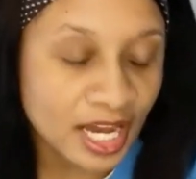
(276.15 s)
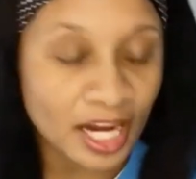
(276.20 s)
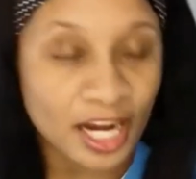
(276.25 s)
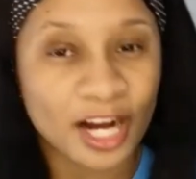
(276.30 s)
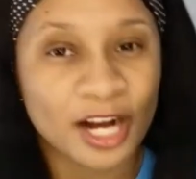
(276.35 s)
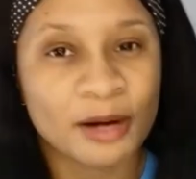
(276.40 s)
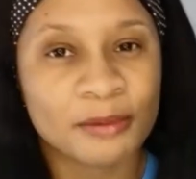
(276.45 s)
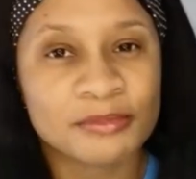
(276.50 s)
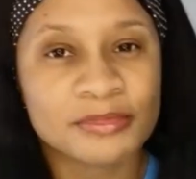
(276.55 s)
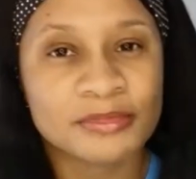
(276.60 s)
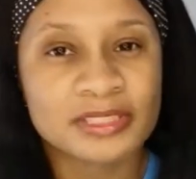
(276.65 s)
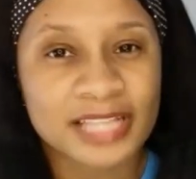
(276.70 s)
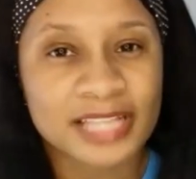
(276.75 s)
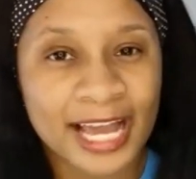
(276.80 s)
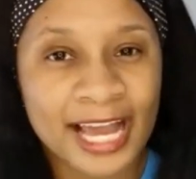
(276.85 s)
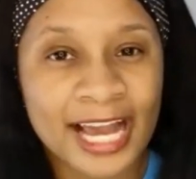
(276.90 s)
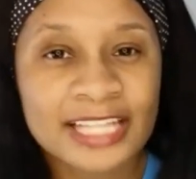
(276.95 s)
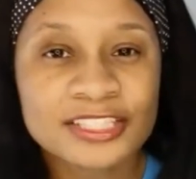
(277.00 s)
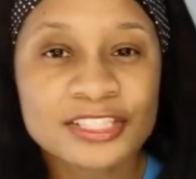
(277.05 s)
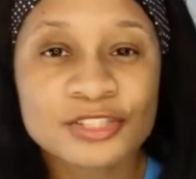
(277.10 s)
I
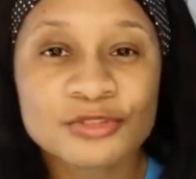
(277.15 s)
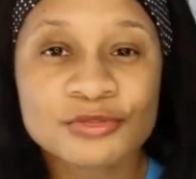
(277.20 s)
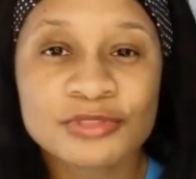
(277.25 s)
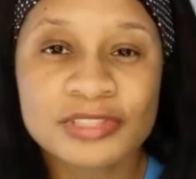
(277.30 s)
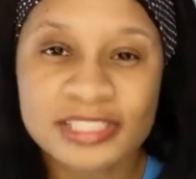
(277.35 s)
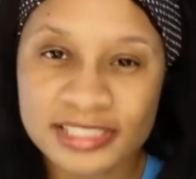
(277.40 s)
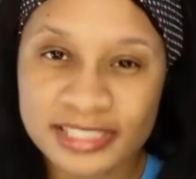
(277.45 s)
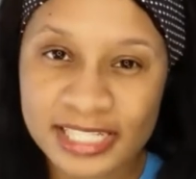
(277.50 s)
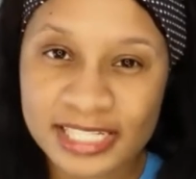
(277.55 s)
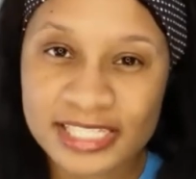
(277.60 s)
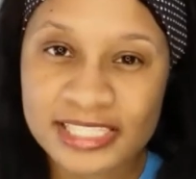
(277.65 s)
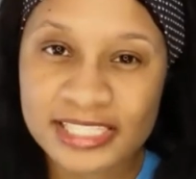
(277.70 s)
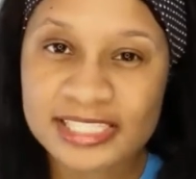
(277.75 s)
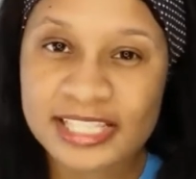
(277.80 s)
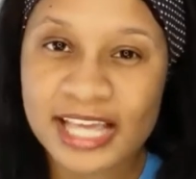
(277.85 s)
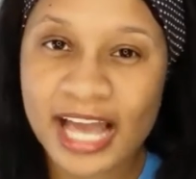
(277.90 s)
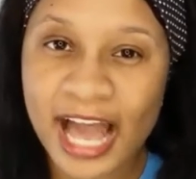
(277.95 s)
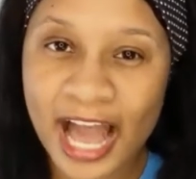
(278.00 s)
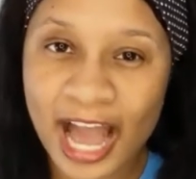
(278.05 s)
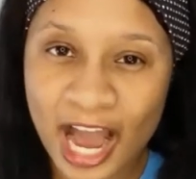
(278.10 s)
had to do 6
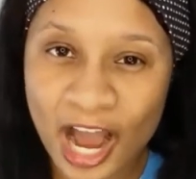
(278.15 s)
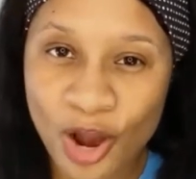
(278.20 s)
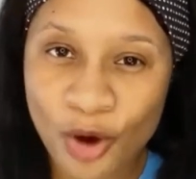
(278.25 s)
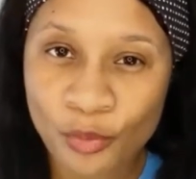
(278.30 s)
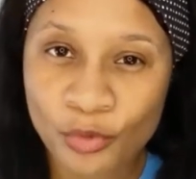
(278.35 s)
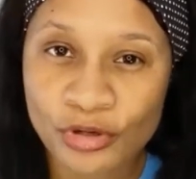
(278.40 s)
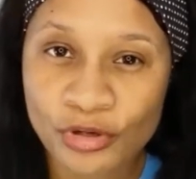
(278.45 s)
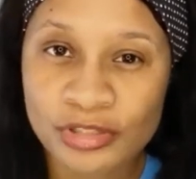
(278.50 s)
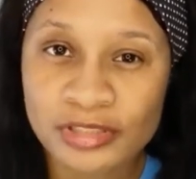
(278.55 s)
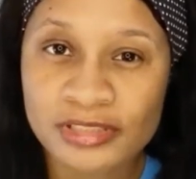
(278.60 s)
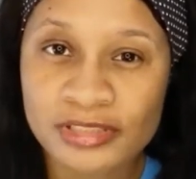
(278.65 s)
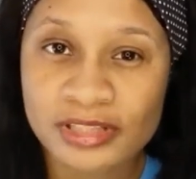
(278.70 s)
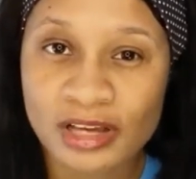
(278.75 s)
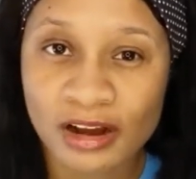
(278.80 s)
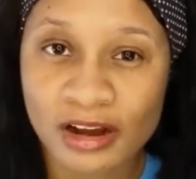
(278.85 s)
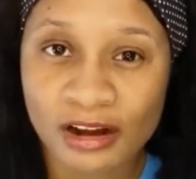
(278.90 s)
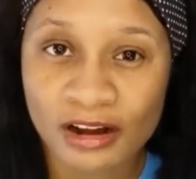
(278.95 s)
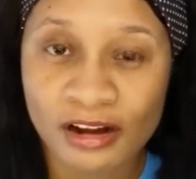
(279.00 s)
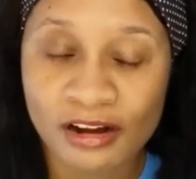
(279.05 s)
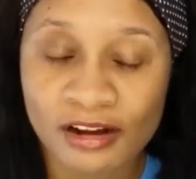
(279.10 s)
hours
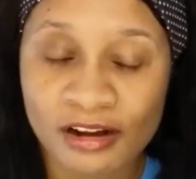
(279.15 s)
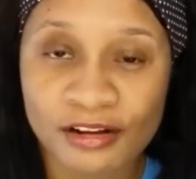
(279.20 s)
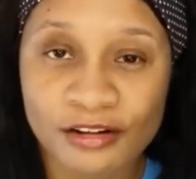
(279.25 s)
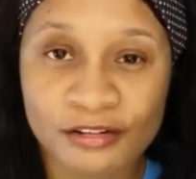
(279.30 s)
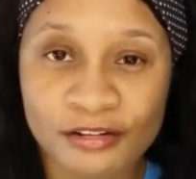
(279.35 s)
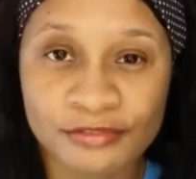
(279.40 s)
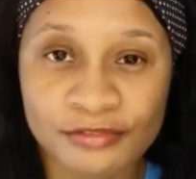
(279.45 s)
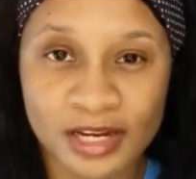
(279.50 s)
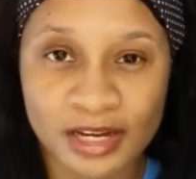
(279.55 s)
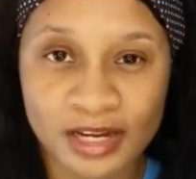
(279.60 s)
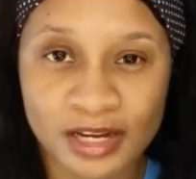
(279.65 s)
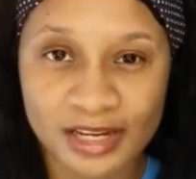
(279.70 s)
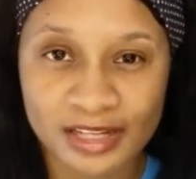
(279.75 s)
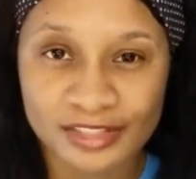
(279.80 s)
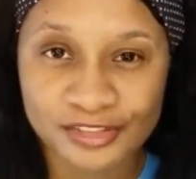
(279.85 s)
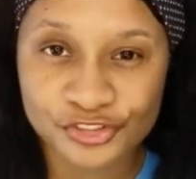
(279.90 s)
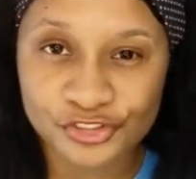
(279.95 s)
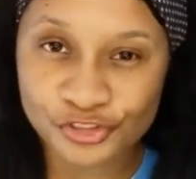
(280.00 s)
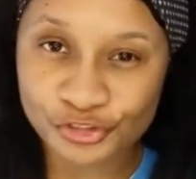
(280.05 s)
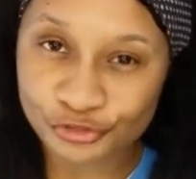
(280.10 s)
of
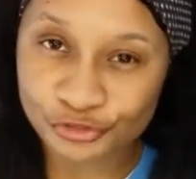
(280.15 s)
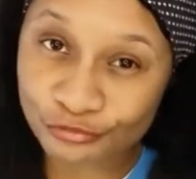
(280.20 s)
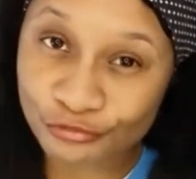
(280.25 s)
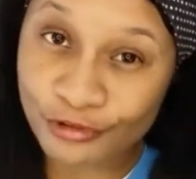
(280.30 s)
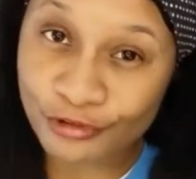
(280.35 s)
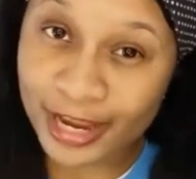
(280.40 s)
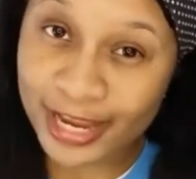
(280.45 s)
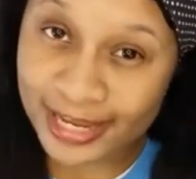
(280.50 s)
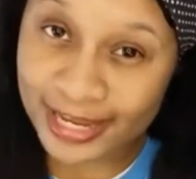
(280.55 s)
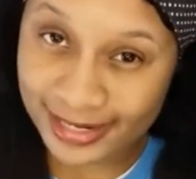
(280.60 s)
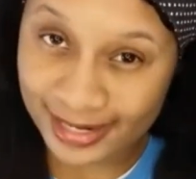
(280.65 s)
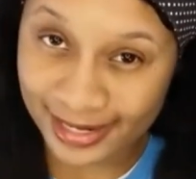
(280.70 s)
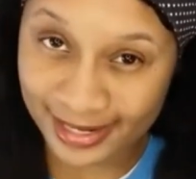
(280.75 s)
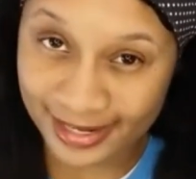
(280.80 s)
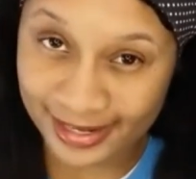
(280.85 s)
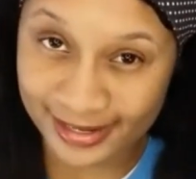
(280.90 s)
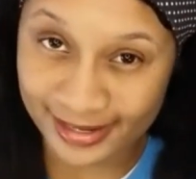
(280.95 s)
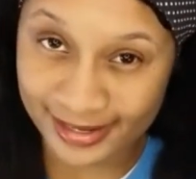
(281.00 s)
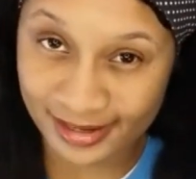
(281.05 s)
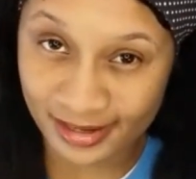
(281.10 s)

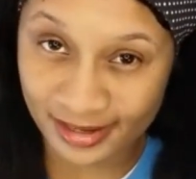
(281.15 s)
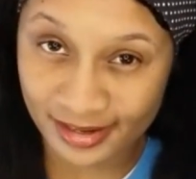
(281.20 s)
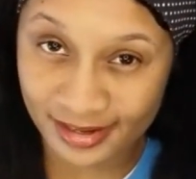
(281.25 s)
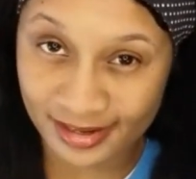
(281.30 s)
training,